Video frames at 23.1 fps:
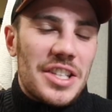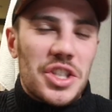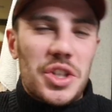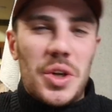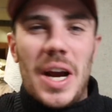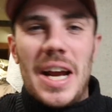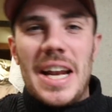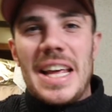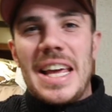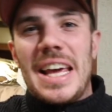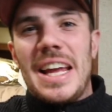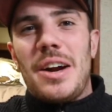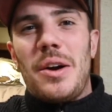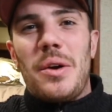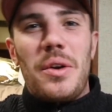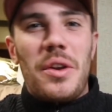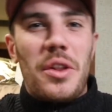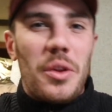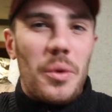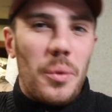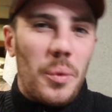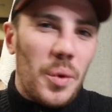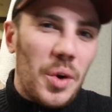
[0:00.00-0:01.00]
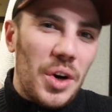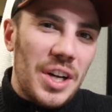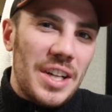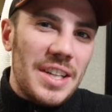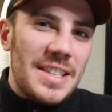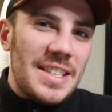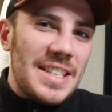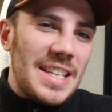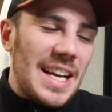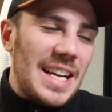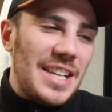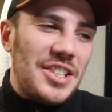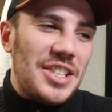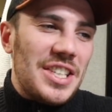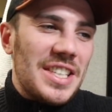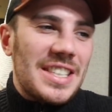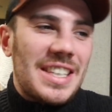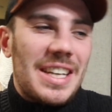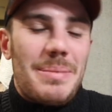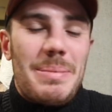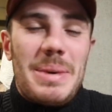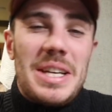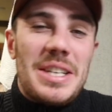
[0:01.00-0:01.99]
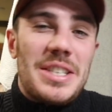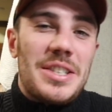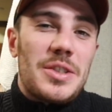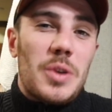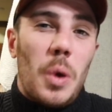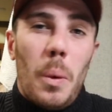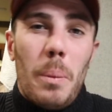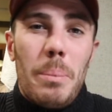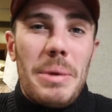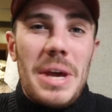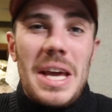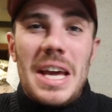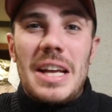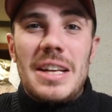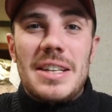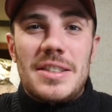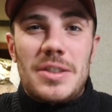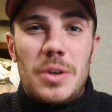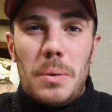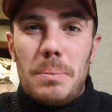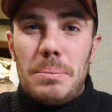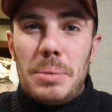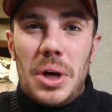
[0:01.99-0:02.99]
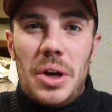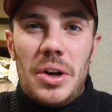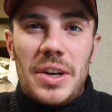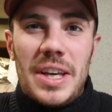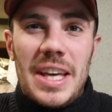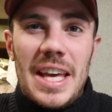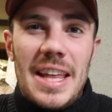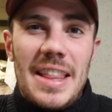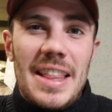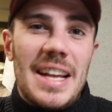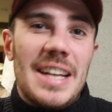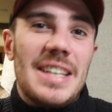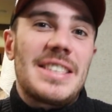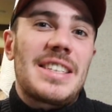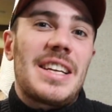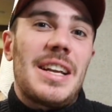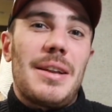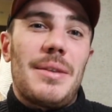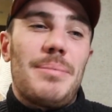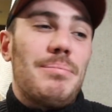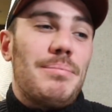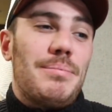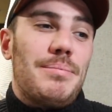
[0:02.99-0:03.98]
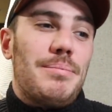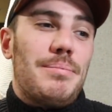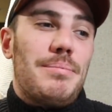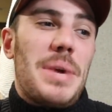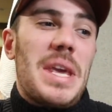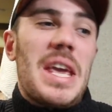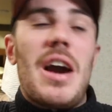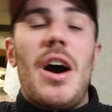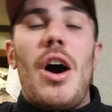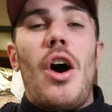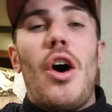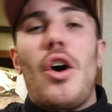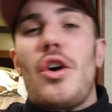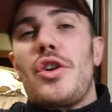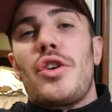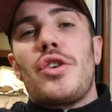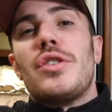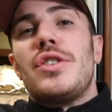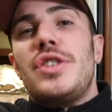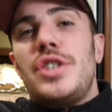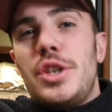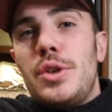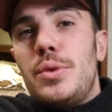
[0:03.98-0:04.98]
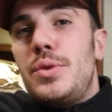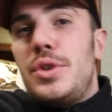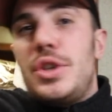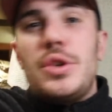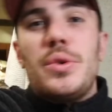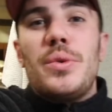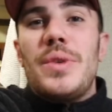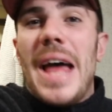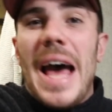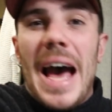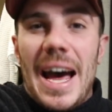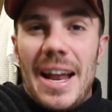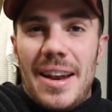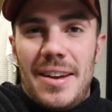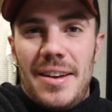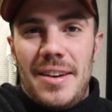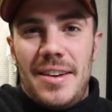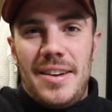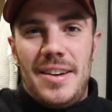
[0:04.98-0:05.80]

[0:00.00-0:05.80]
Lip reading: and trying to get out into the woods, it's just gonna be so big and so bulky that it's gonna be harder to do that.